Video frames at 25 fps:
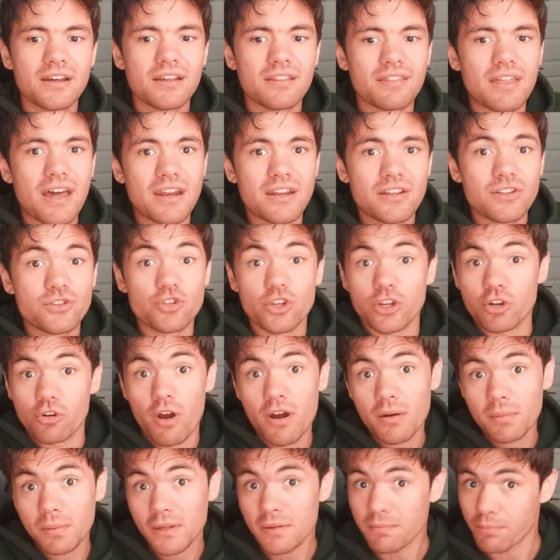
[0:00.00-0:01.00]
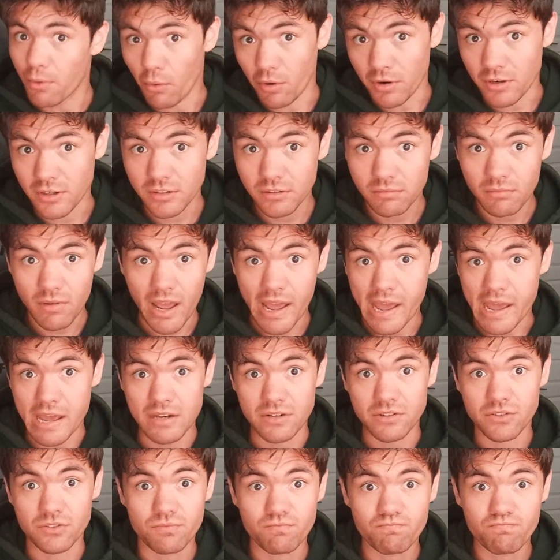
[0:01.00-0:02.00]
that is incredibly important
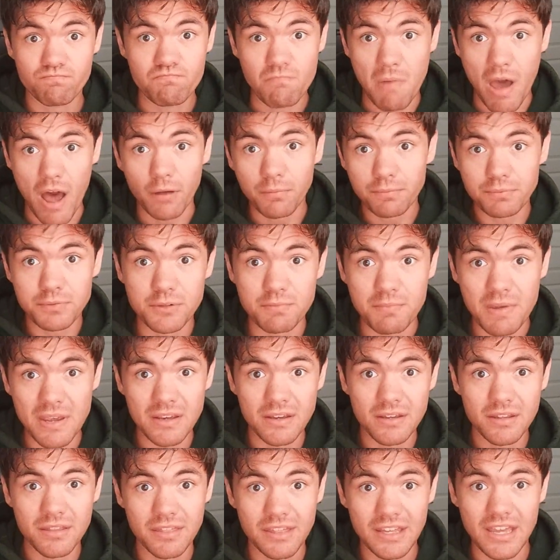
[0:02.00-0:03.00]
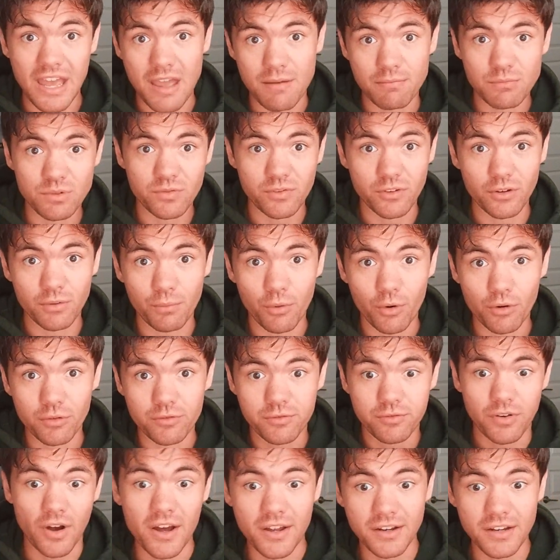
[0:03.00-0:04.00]
and helps make the games feel more
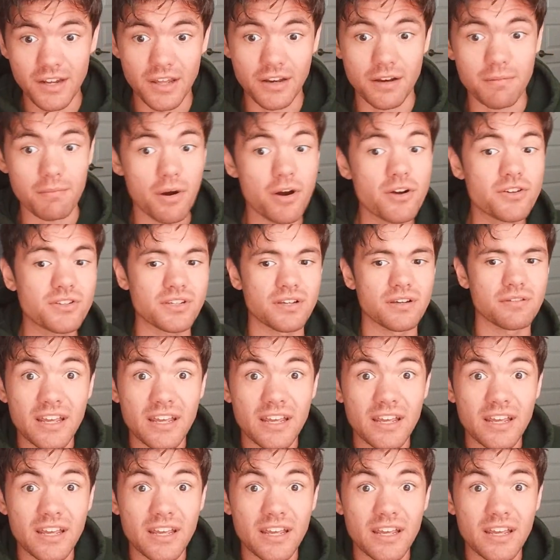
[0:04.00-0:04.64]
fun and immersive.